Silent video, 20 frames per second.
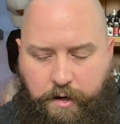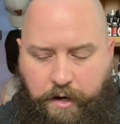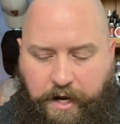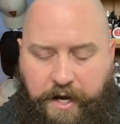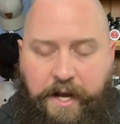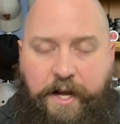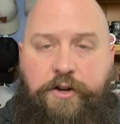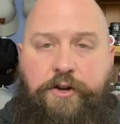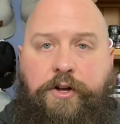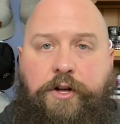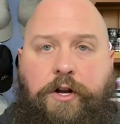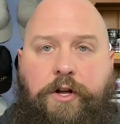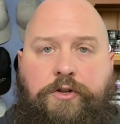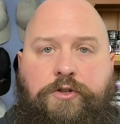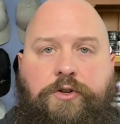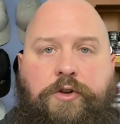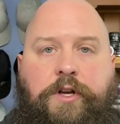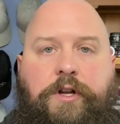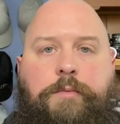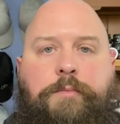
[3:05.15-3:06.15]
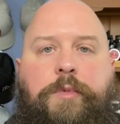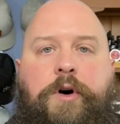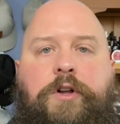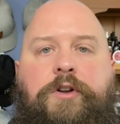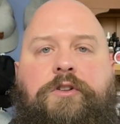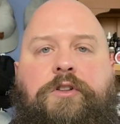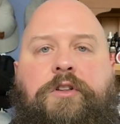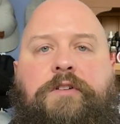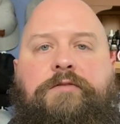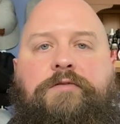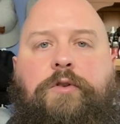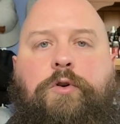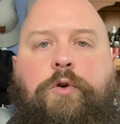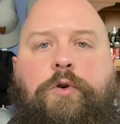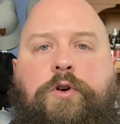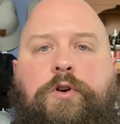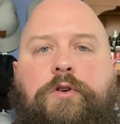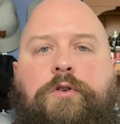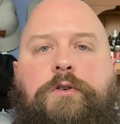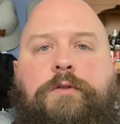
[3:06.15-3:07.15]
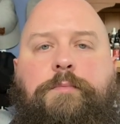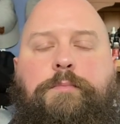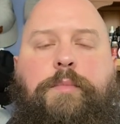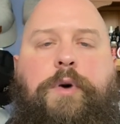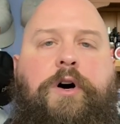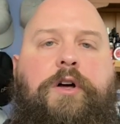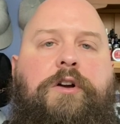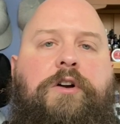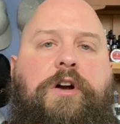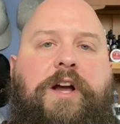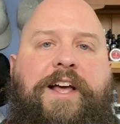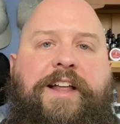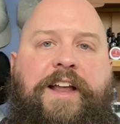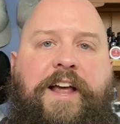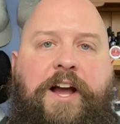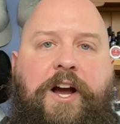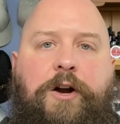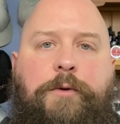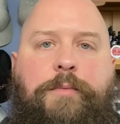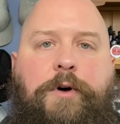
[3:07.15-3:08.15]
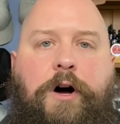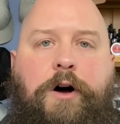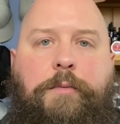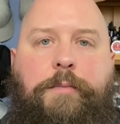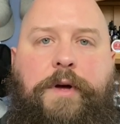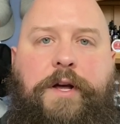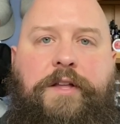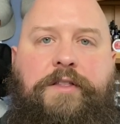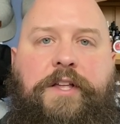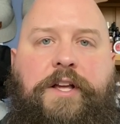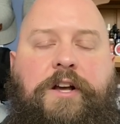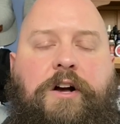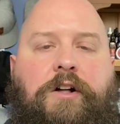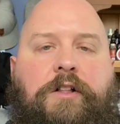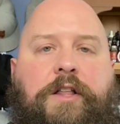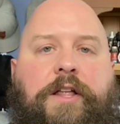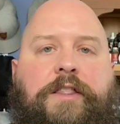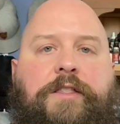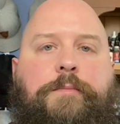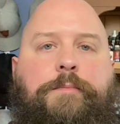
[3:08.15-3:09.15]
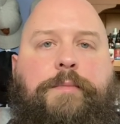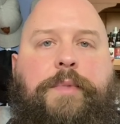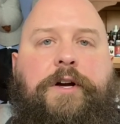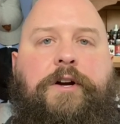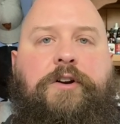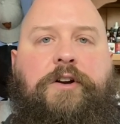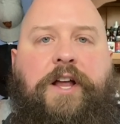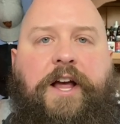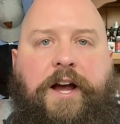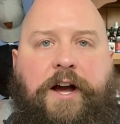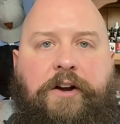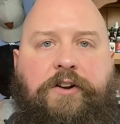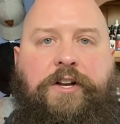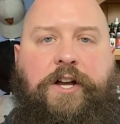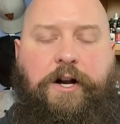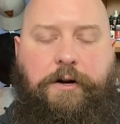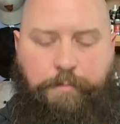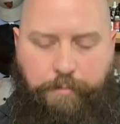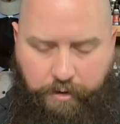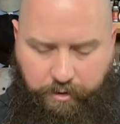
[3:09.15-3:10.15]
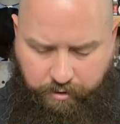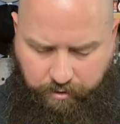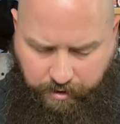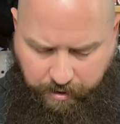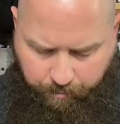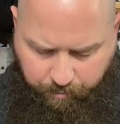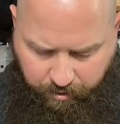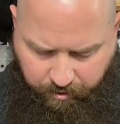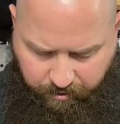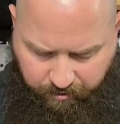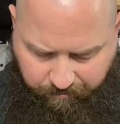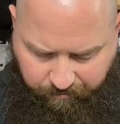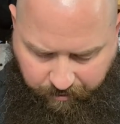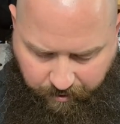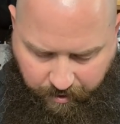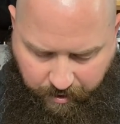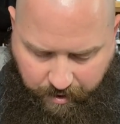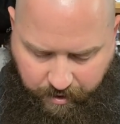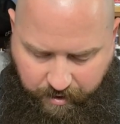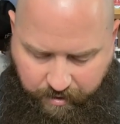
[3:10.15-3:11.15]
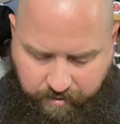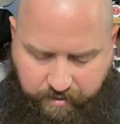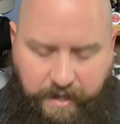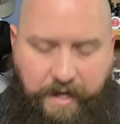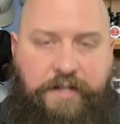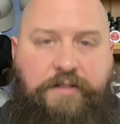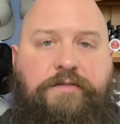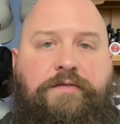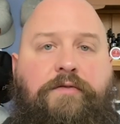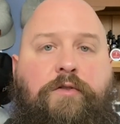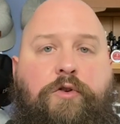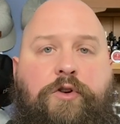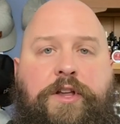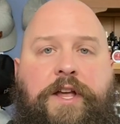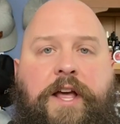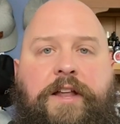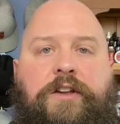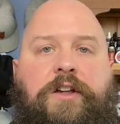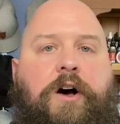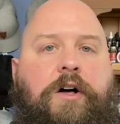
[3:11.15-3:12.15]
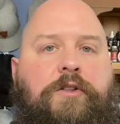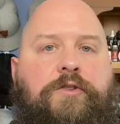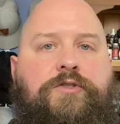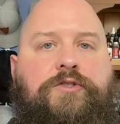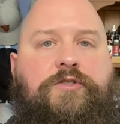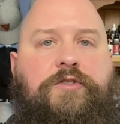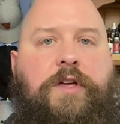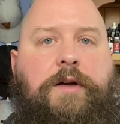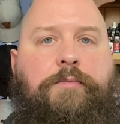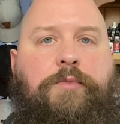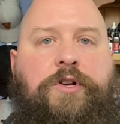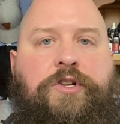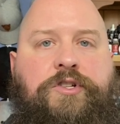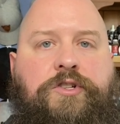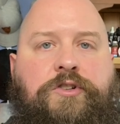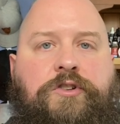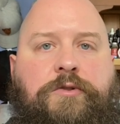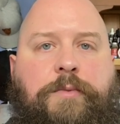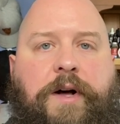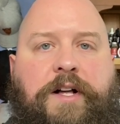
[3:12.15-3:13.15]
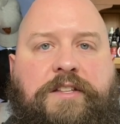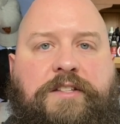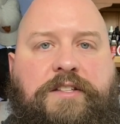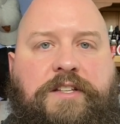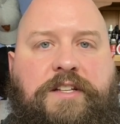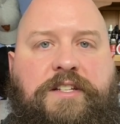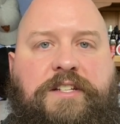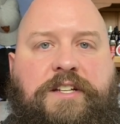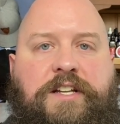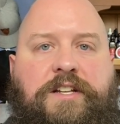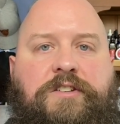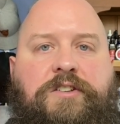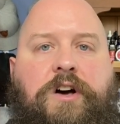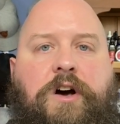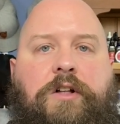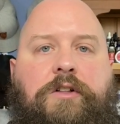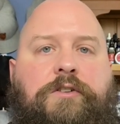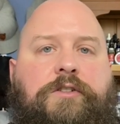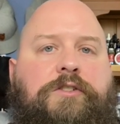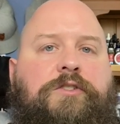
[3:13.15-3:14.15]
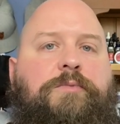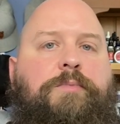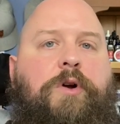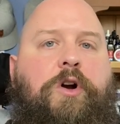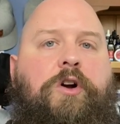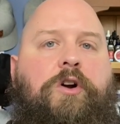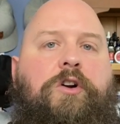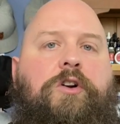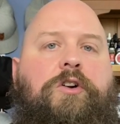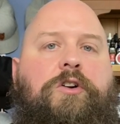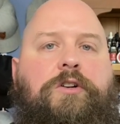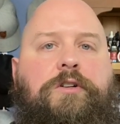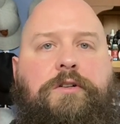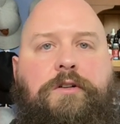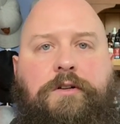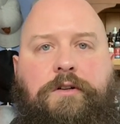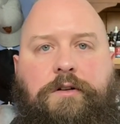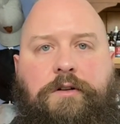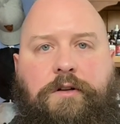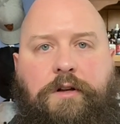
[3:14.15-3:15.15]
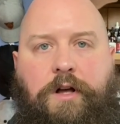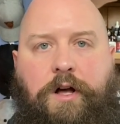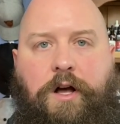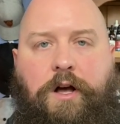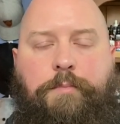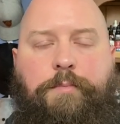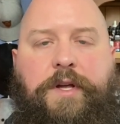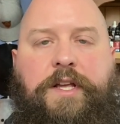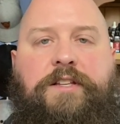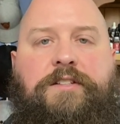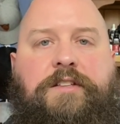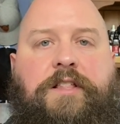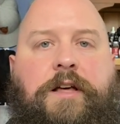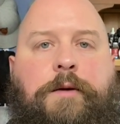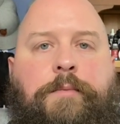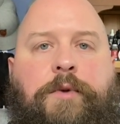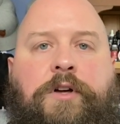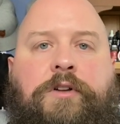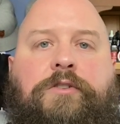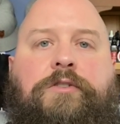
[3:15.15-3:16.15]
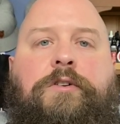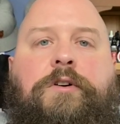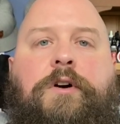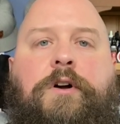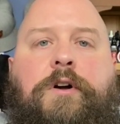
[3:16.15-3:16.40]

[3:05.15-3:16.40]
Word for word: And you can also get a bundle of oil, butter, and hair pomade. They call that the beard and hair care bundle, I believe. That is forty-eight dollars, so that brings you to about sixteen dollars per uh, piece of that bundle.